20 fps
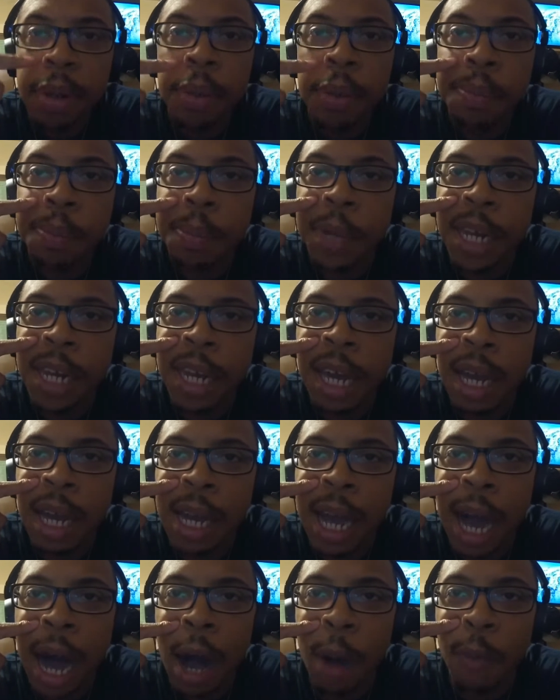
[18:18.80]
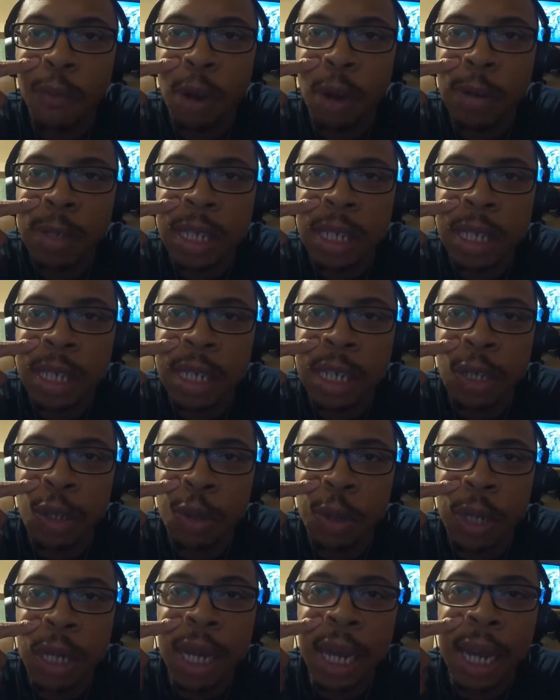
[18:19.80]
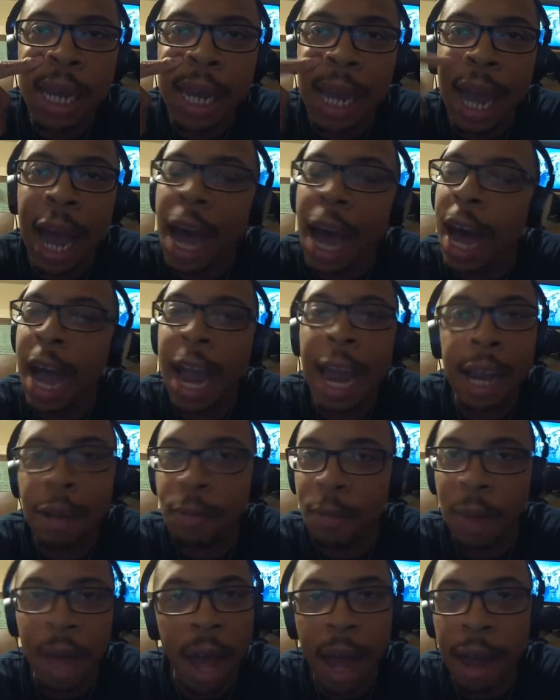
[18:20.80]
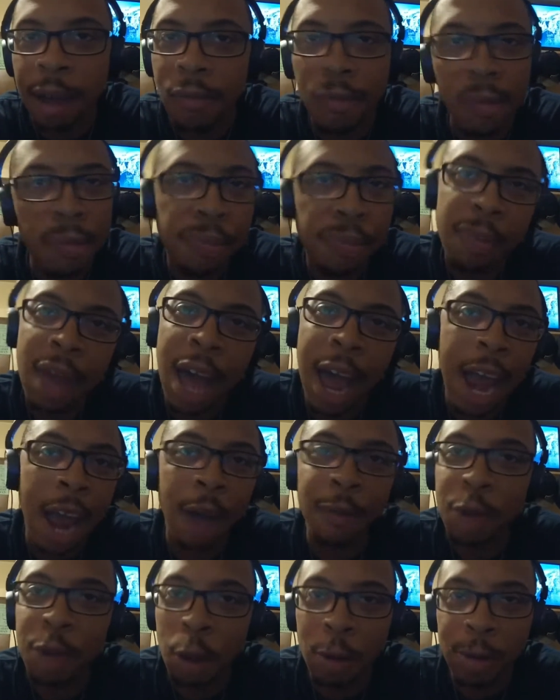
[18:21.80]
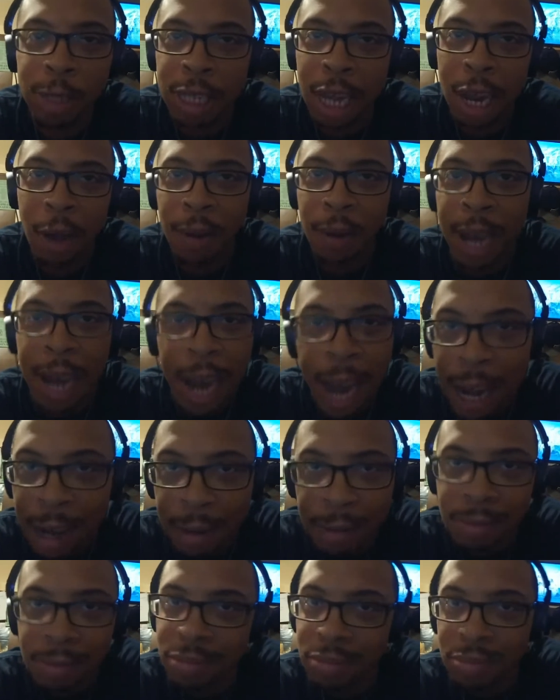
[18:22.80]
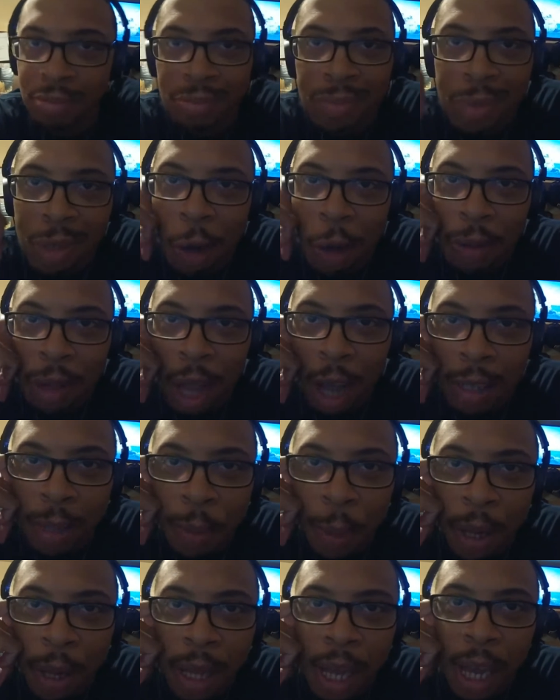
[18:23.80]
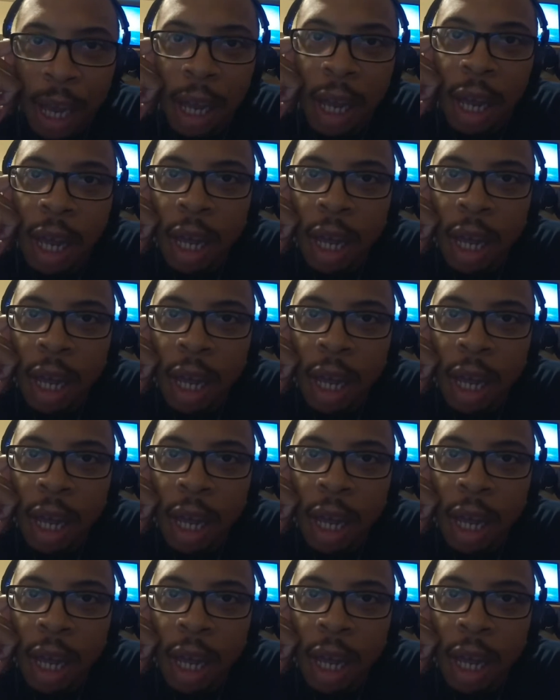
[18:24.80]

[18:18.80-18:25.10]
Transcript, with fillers: MediaCom versus CenturyLink. I I have no say on that. I, no thoughts about that.